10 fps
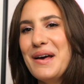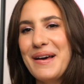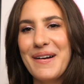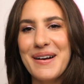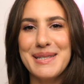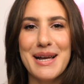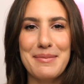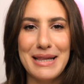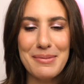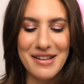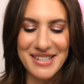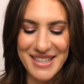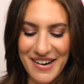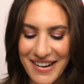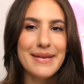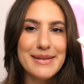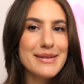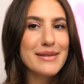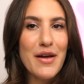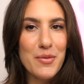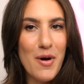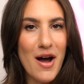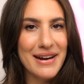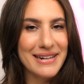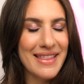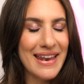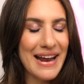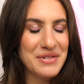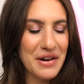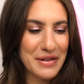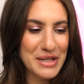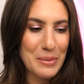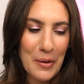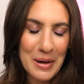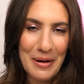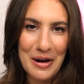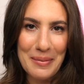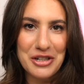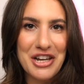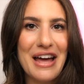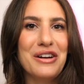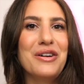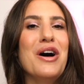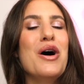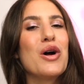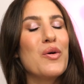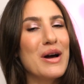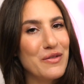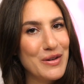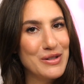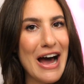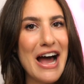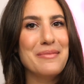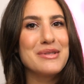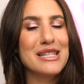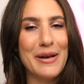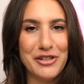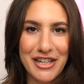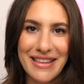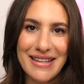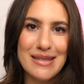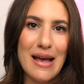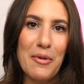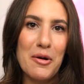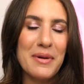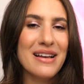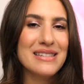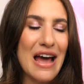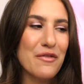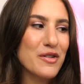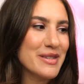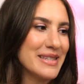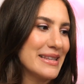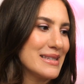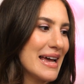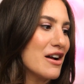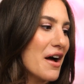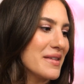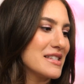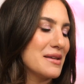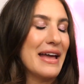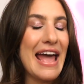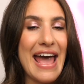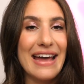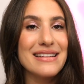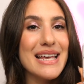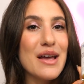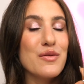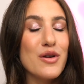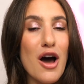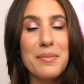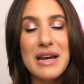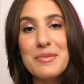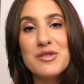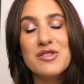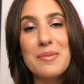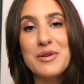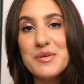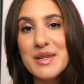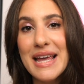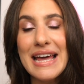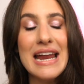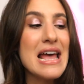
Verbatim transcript: Hair got stuck in my lip gloss there. This is another product that I've definitely spoken about on my channel quite a few times, especially this summer, because ever since I got this in my hands, I have not been able to stop using it.